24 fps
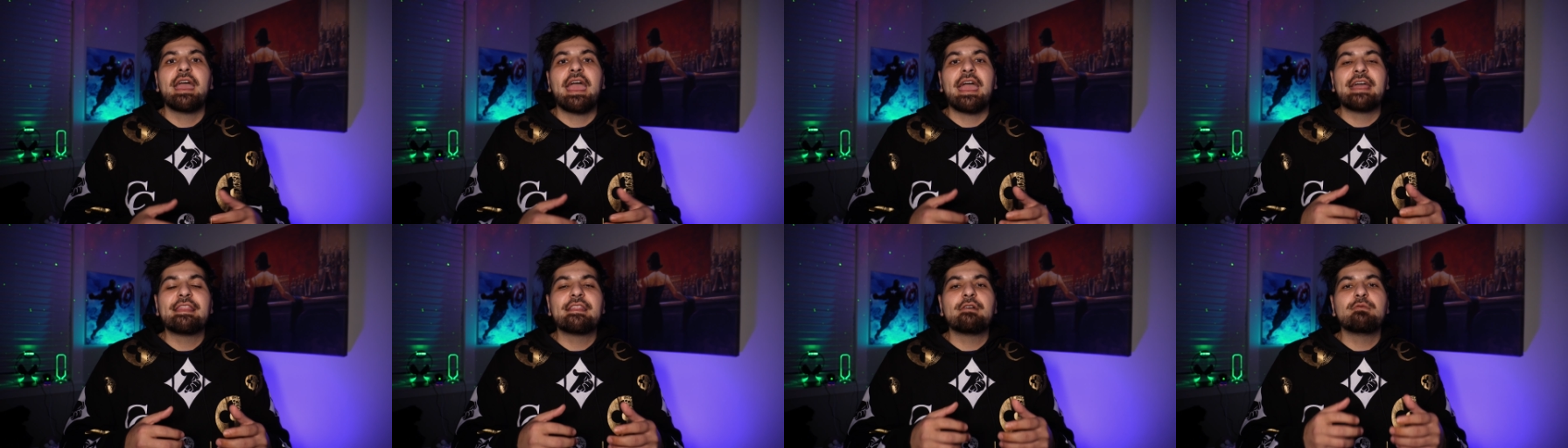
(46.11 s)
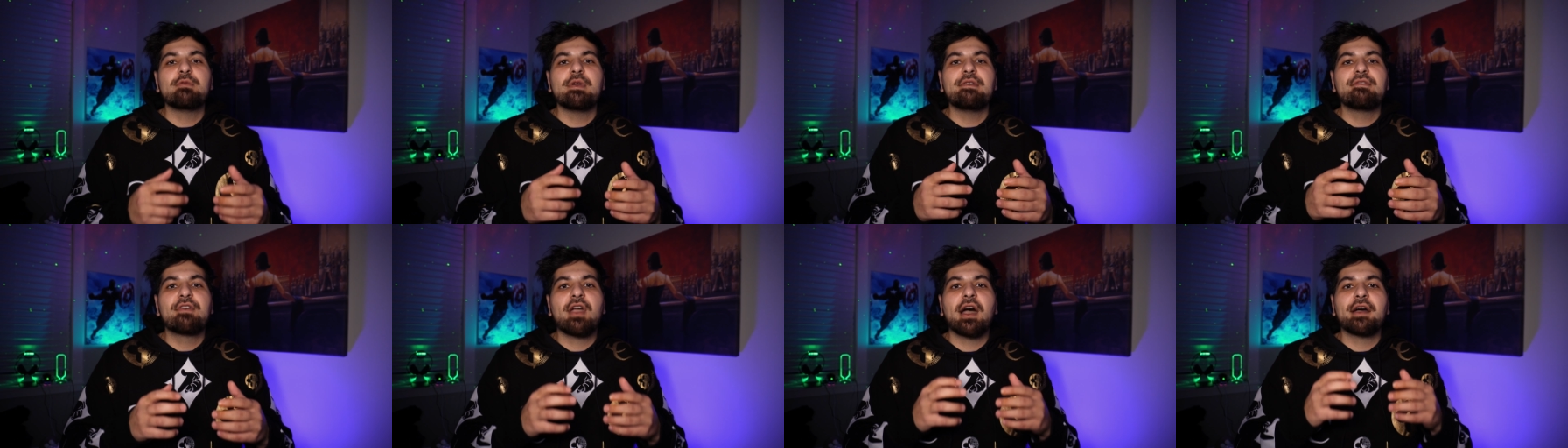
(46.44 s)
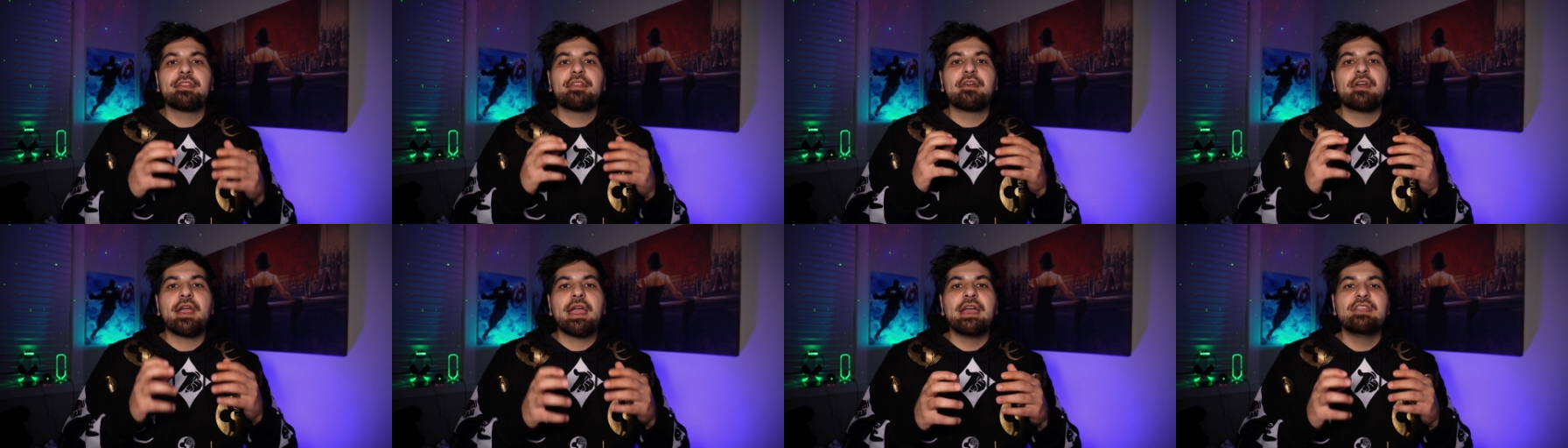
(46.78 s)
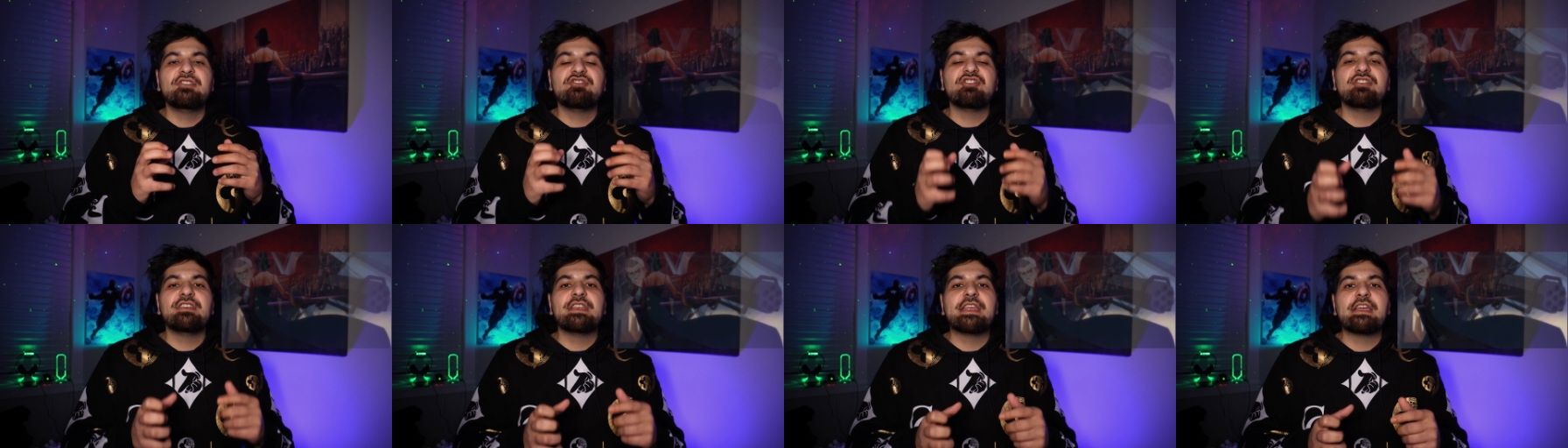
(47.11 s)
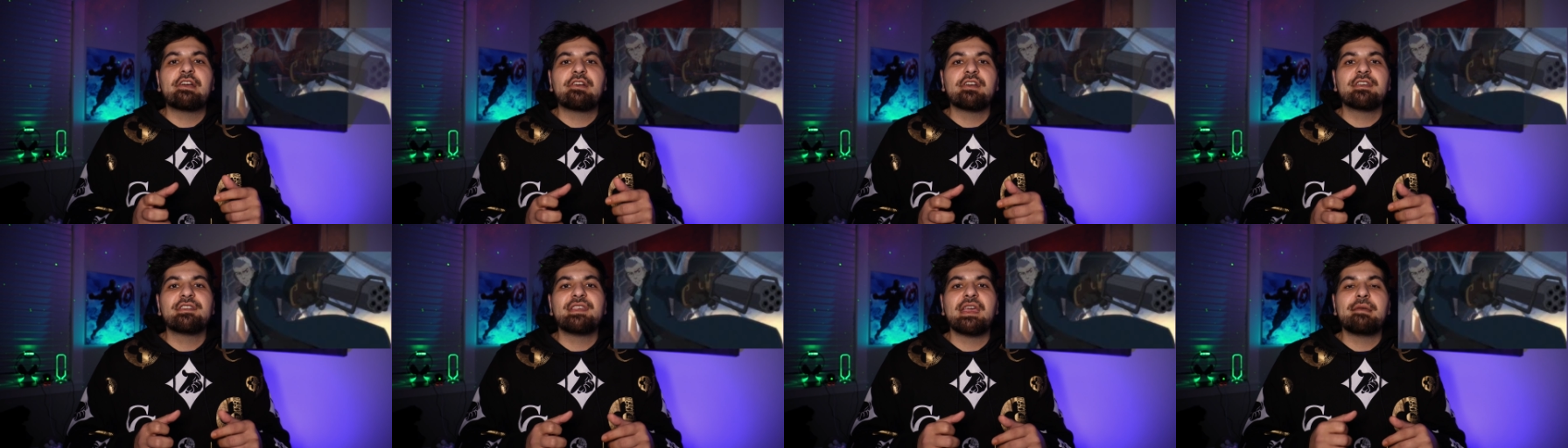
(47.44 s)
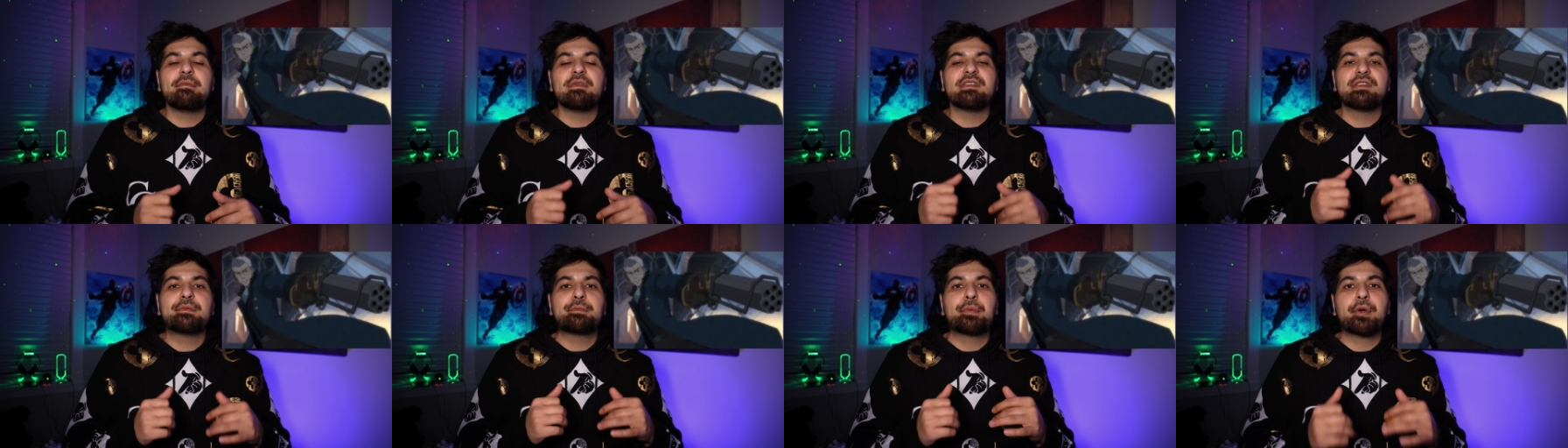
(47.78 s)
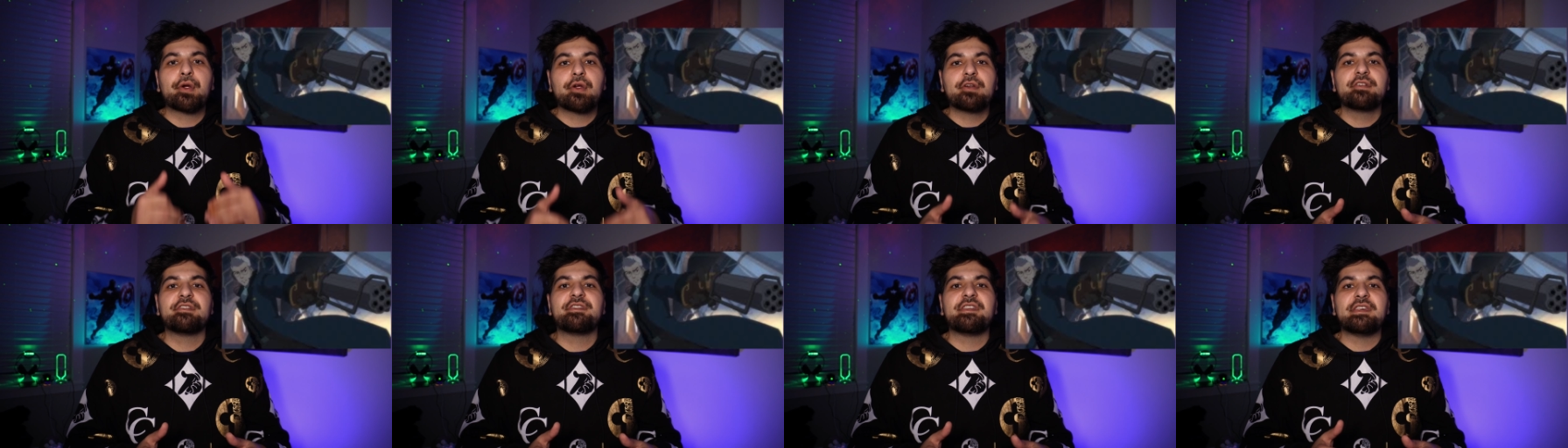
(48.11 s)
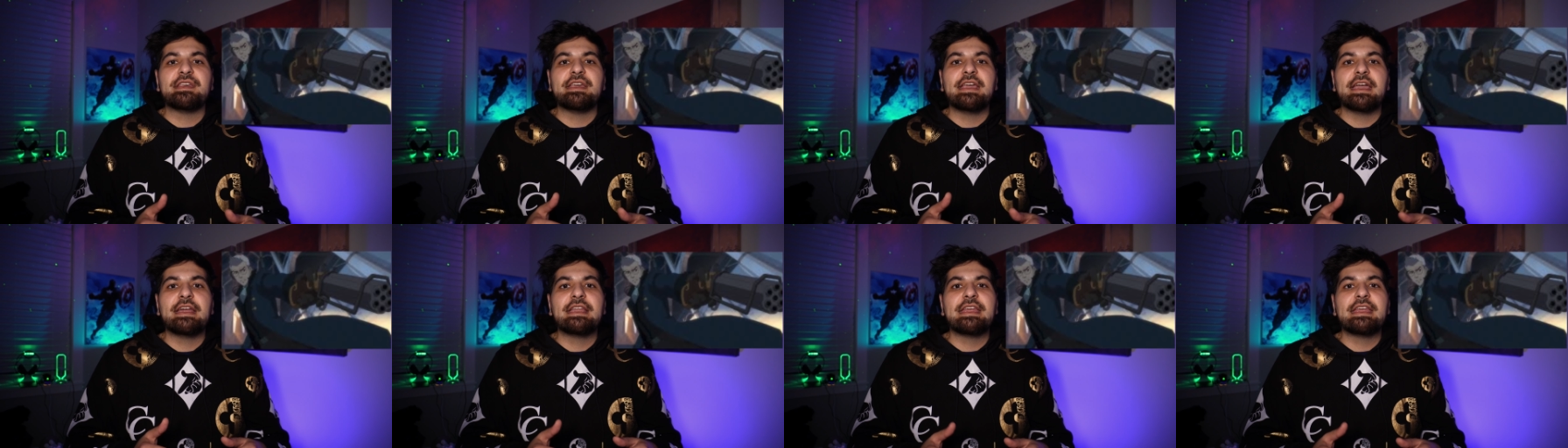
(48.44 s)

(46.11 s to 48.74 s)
And then we've got their engineer, his name is Percy,